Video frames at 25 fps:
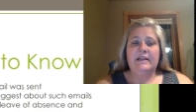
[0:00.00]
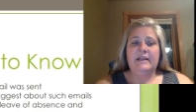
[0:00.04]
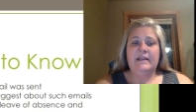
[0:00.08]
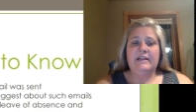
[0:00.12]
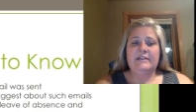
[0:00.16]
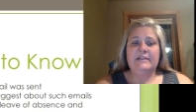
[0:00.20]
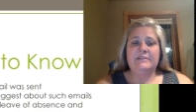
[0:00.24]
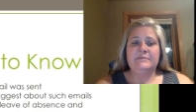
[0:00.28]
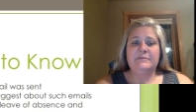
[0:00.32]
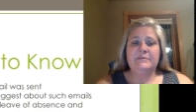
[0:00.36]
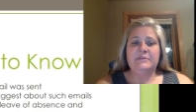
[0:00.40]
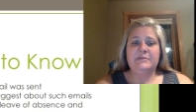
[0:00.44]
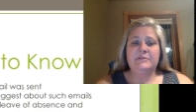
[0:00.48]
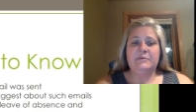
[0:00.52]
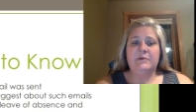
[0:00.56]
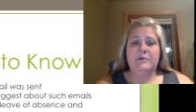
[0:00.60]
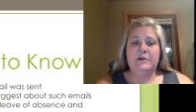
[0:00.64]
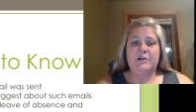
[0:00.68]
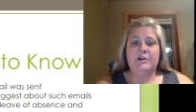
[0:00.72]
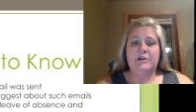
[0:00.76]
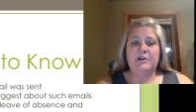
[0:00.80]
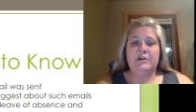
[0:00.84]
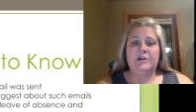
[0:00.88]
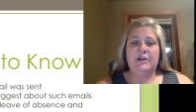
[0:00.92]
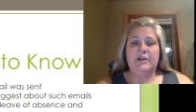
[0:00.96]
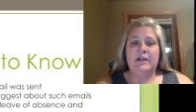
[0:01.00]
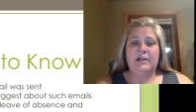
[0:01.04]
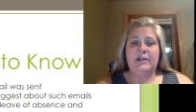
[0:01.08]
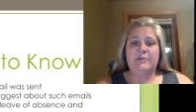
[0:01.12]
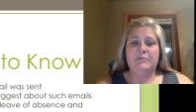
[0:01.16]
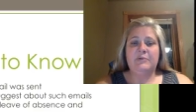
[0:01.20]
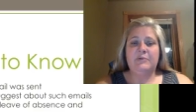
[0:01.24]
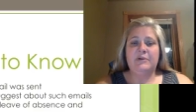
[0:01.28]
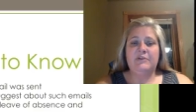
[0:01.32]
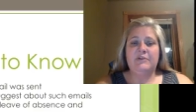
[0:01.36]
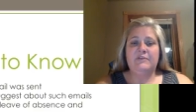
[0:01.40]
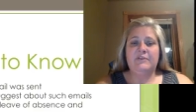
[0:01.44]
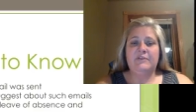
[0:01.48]
Has Miss Walker had
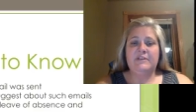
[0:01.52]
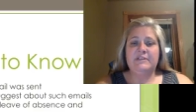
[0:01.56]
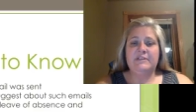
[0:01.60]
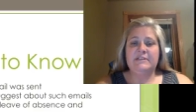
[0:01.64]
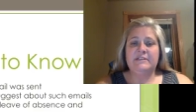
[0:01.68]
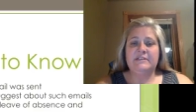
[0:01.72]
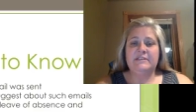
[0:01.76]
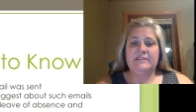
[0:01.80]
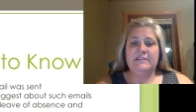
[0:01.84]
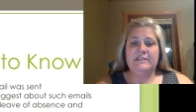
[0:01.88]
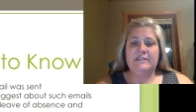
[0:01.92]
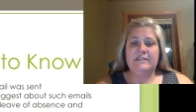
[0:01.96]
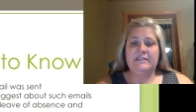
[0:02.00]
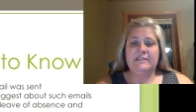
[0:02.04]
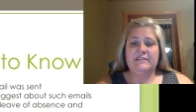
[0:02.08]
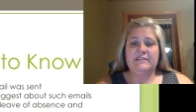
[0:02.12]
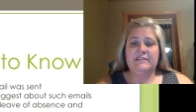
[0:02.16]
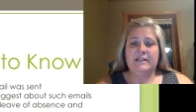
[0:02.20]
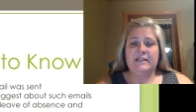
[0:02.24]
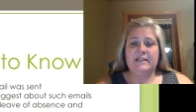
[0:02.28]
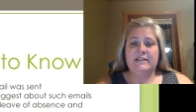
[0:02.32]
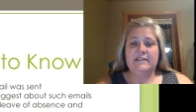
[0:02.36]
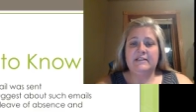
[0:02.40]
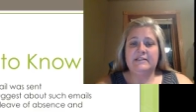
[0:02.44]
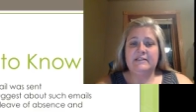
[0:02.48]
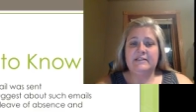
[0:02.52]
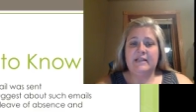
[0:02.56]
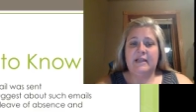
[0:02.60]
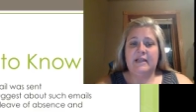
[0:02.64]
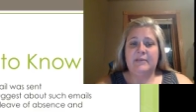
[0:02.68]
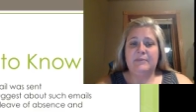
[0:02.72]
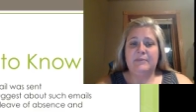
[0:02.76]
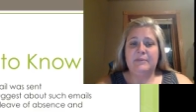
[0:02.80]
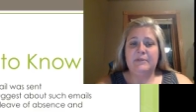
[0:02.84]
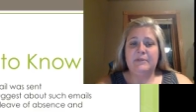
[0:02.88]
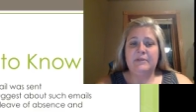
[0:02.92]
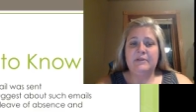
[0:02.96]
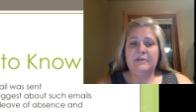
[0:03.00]
previous incidents like this
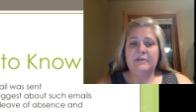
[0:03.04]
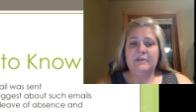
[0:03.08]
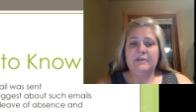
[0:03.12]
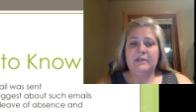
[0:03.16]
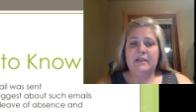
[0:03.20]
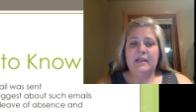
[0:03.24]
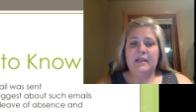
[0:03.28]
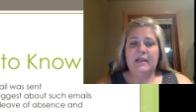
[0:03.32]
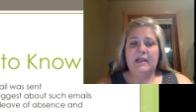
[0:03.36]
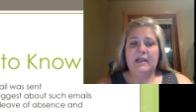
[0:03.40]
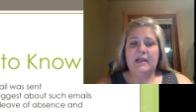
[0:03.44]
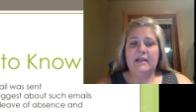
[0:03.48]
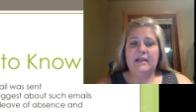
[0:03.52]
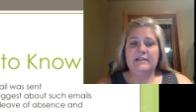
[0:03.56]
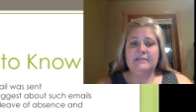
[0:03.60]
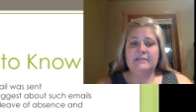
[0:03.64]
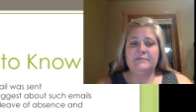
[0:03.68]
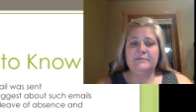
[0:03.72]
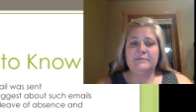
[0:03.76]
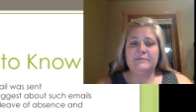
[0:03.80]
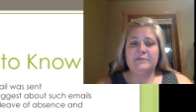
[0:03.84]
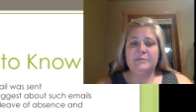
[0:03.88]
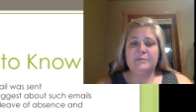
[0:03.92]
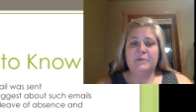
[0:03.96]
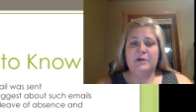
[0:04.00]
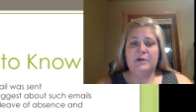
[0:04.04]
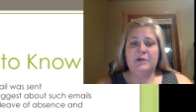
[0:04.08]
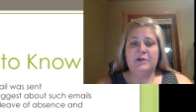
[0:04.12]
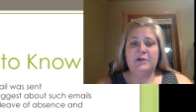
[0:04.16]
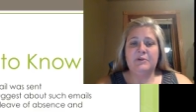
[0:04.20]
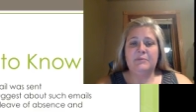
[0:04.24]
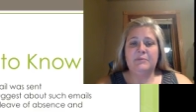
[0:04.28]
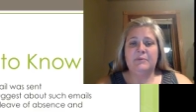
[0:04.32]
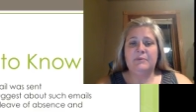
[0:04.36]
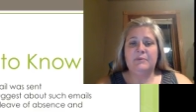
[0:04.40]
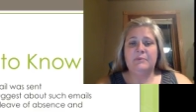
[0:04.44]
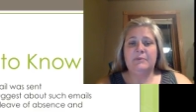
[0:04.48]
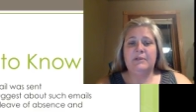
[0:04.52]
happen? Has Miss Walker
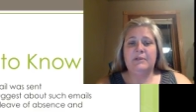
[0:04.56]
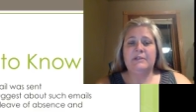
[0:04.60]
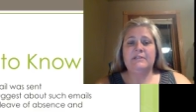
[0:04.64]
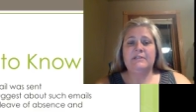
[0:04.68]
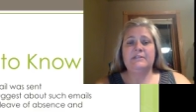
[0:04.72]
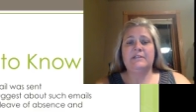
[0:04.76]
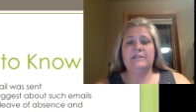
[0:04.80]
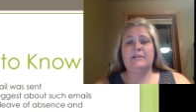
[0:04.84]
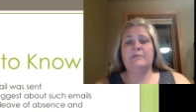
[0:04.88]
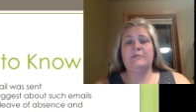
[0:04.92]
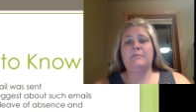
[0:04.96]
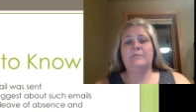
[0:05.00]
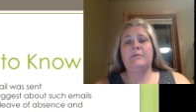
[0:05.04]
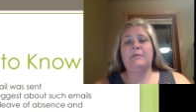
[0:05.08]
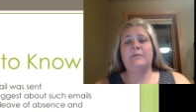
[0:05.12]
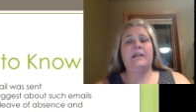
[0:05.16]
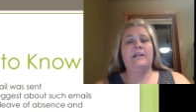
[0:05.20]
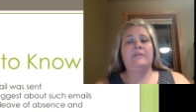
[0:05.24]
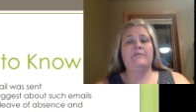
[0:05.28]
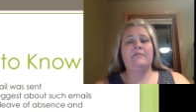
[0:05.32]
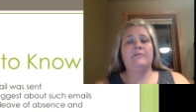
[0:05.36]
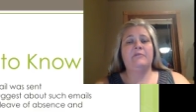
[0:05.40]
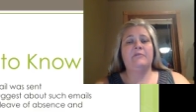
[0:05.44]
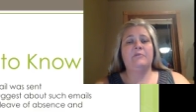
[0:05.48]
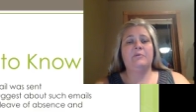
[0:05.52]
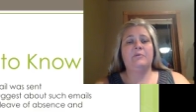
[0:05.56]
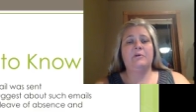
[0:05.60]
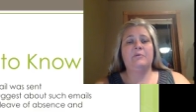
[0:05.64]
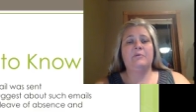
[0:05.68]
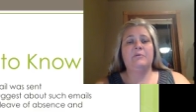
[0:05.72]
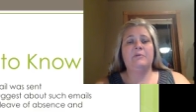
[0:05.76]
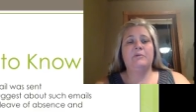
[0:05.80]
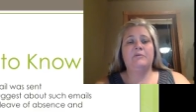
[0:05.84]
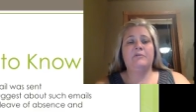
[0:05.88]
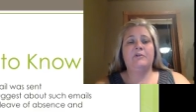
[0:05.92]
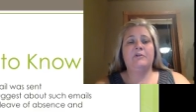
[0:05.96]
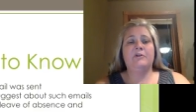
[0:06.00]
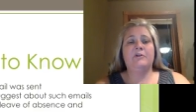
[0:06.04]
been placed on a plan of
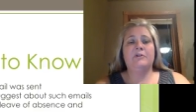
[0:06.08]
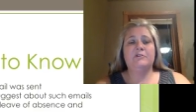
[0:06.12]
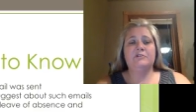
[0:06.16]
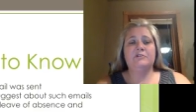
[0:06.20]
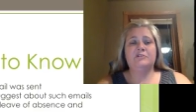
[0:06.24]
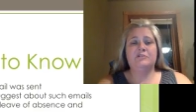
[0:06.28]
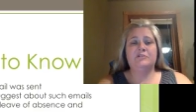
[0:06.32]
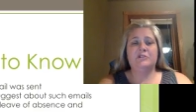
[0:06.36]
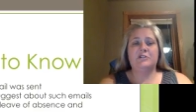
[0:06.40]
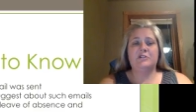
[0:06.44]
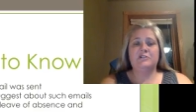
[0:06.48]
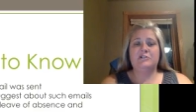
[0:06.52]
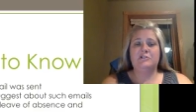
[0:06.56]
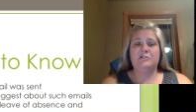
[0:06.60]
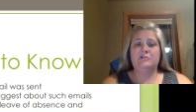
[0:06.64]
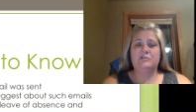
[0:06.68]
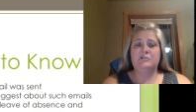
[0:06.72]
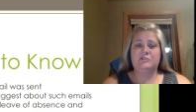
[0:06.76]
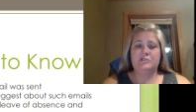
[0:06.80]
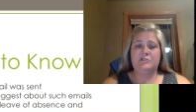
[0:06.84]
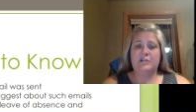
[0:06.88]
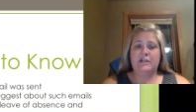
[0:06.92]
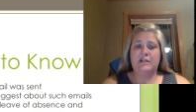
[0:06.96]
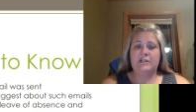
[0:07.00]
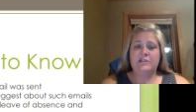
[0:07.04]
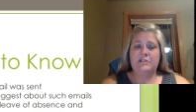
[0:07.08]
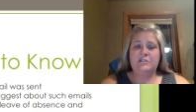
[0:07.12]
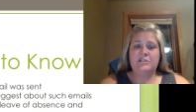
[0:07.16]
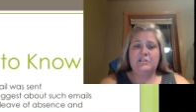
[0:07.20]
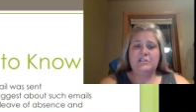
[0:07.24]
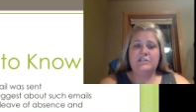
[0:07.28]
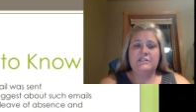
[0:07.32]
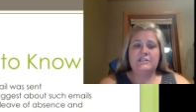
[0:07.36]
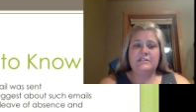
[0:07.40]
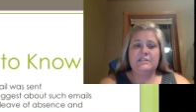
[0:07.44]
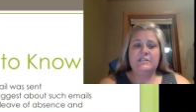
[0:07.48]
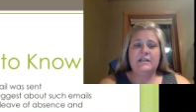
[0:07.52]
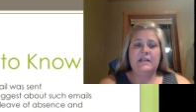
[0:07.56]
improvement for her instructional
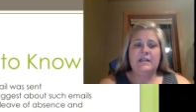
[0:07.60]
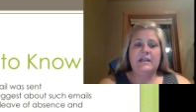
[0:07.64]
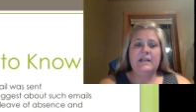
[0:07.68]
strategies?